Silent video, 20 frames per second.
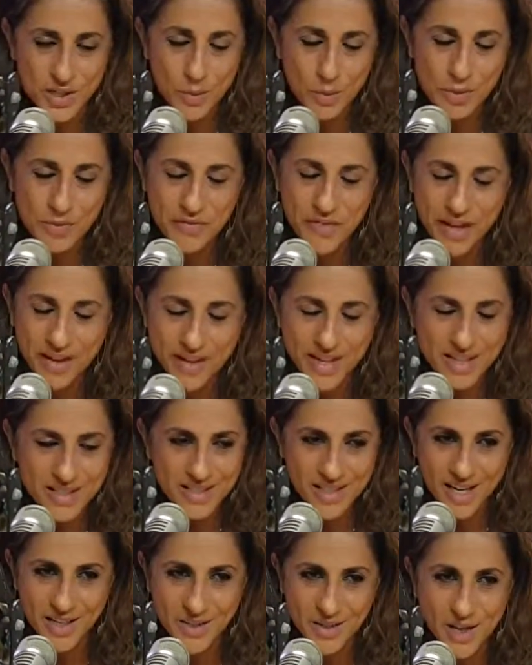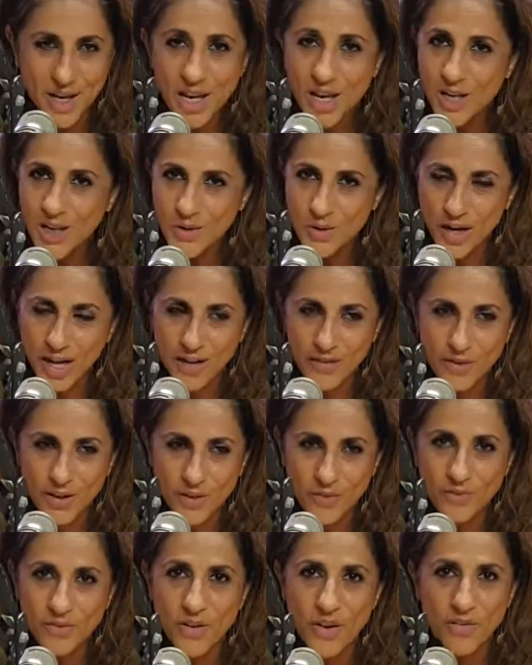So we're very excited to have her